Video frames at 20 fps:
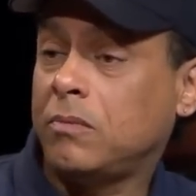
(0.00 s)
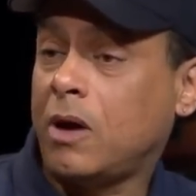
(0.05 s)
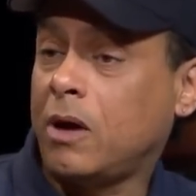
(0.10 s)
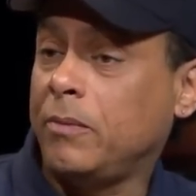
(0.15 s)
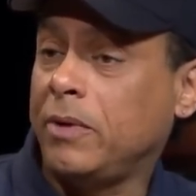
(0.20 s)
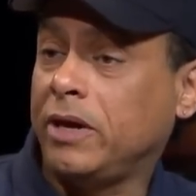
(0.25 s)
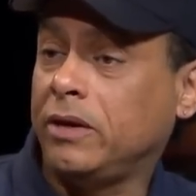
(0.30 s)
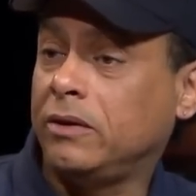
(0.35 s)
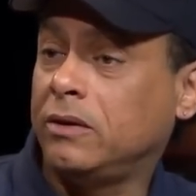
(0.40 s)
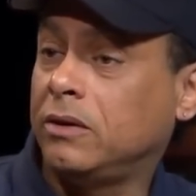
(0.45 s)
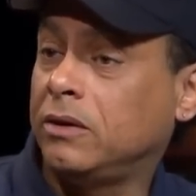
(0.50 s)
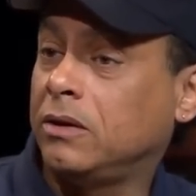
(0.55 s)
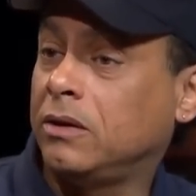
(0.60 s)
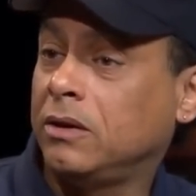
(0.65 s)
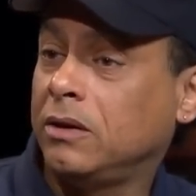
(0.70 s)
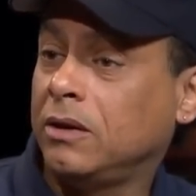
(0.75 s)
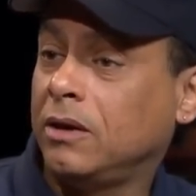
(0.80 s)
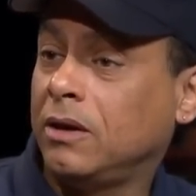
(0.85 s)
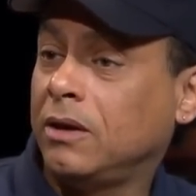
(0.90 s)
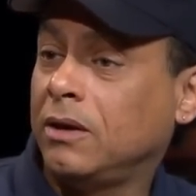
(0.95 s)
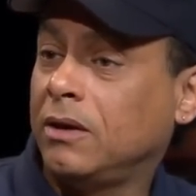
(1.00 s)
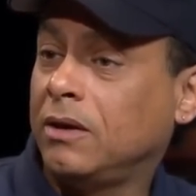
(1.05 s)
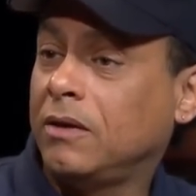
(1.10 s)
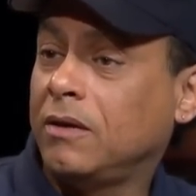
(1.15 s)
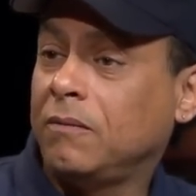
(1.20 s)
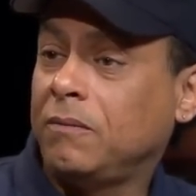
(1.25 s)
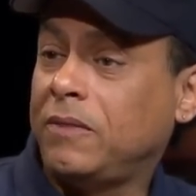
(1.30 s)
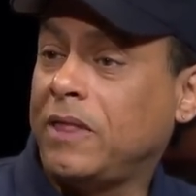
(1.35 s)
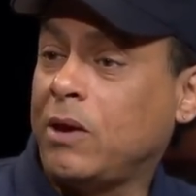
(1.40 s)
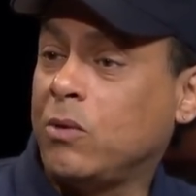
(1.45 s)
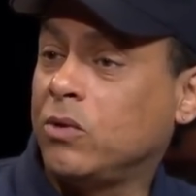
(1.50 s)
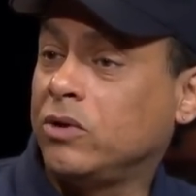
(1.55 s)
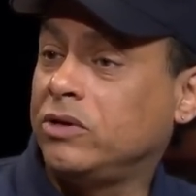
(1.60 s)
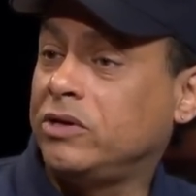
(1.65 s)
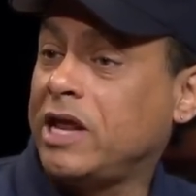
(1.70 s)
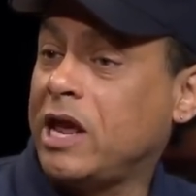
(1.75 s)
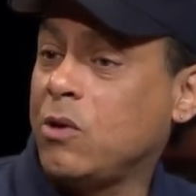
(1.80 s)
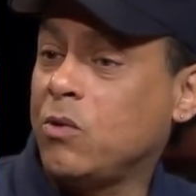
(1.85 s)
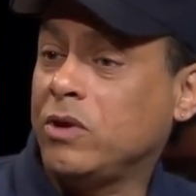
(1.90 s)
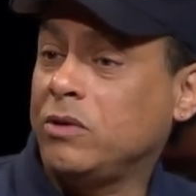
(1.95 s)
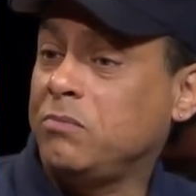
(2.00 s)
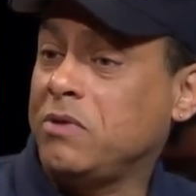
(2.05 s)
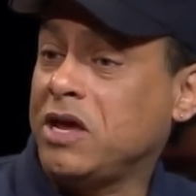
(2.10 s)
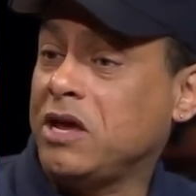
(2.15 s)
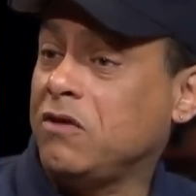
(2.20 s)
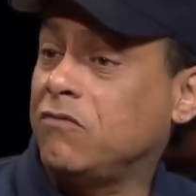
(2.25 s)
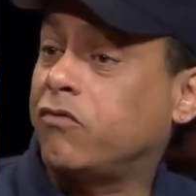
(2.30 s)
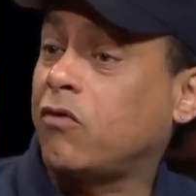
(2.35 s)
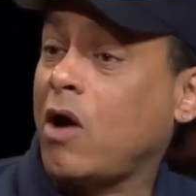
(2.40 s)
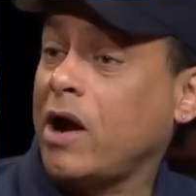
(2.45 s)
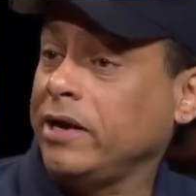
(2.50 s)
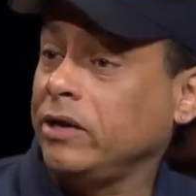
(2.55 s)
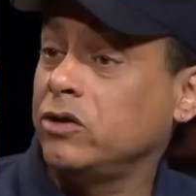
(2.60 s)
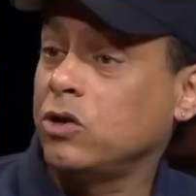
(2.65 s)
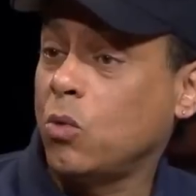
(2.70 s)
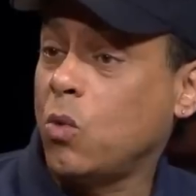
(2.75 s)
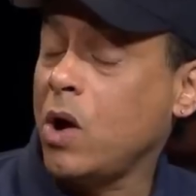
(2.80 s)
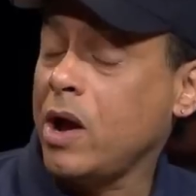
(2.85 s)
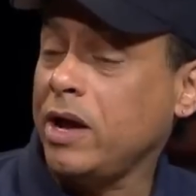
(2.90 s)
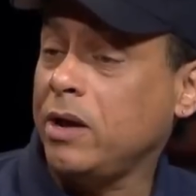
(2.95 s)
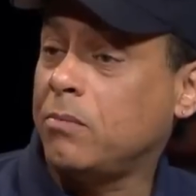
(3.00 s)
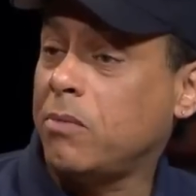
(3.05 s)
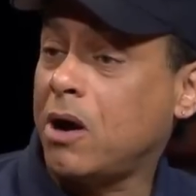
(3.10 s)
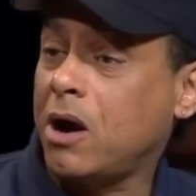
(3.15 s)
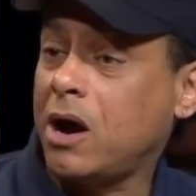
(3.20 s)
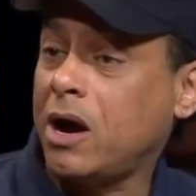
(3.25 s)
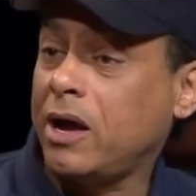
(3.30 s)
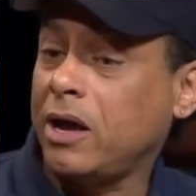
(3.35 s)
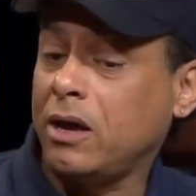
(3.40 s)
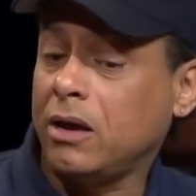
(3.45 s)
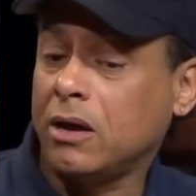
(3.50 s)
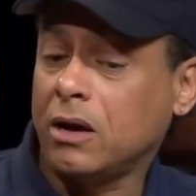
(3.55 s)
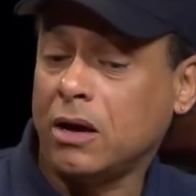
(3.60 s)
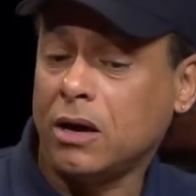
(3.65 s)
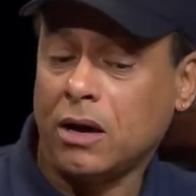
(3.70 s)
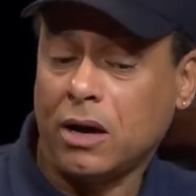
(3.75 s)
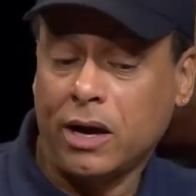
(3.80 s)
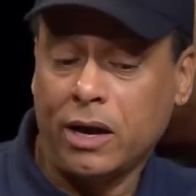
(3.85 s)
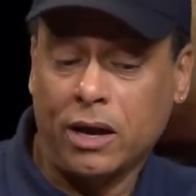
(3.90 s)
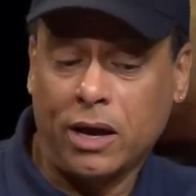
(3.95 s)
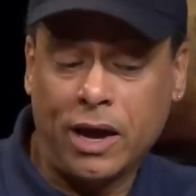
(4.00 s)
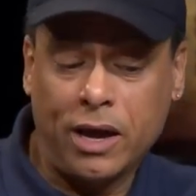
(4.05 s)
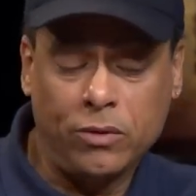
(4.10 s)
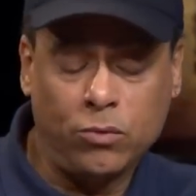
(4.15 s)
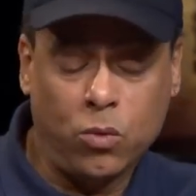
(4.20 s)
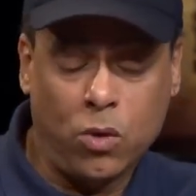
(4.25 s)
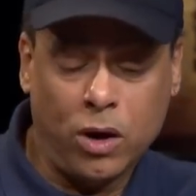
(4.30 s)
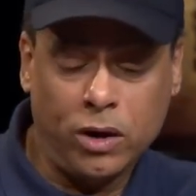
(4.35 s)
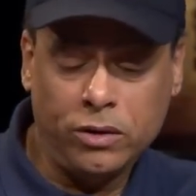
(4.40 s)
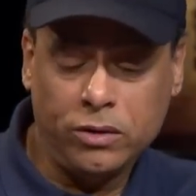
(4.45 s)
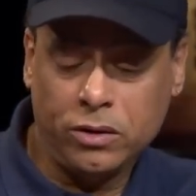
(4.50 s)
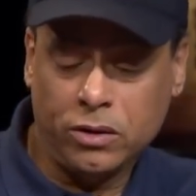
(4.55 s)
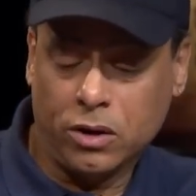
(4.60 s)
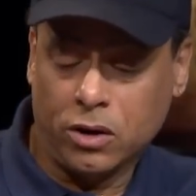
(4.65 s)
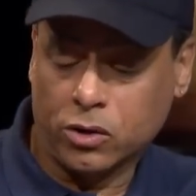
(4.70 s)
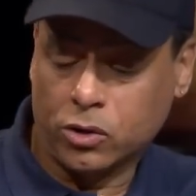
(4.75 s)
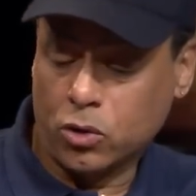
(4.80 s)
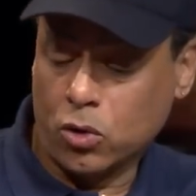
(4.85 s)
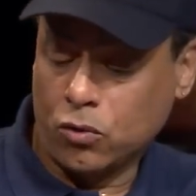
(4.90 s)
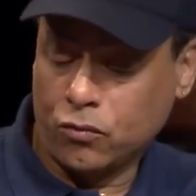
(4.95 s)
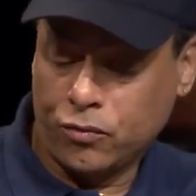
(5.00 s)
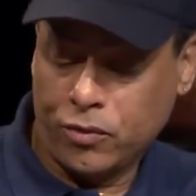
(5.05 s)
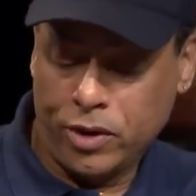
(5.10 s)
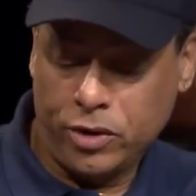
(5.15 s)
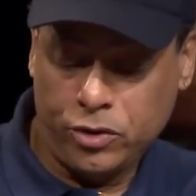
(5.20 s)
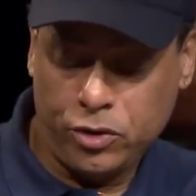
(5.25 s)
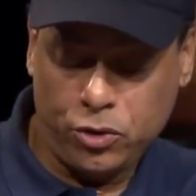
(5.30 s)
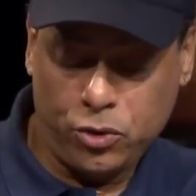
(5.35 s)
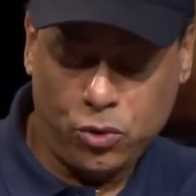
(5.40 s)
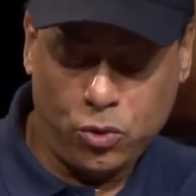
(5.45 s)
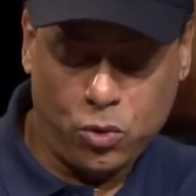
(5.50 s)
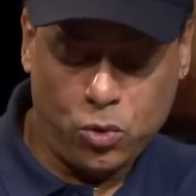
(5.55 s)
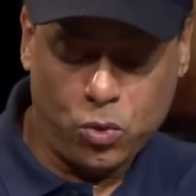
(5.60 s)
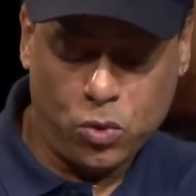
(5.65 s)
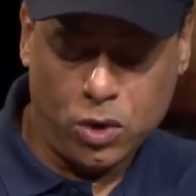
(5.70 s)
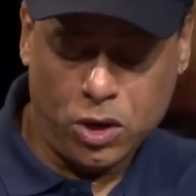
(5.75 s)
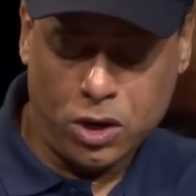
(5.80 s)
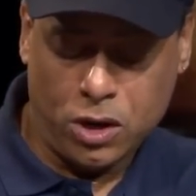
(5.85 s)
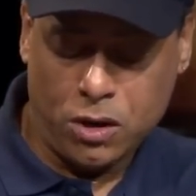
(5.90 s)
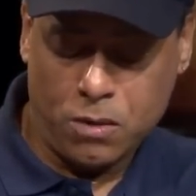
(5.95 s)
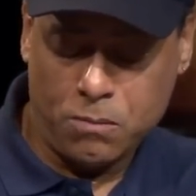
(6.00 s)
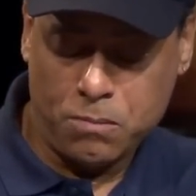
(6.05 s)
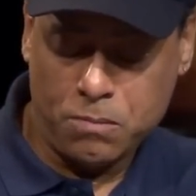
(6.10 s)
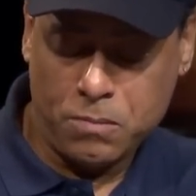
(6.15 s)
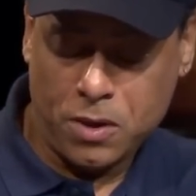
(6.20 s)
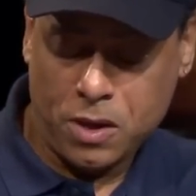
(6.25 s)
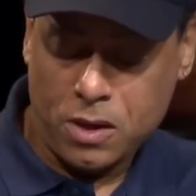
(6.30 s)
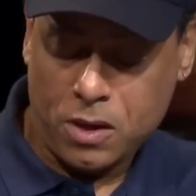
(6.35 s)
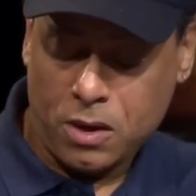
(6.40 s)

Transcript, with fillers: I mean, say that again, please. They would they would be frightened away by. Uh, I had one a girlfriend who um,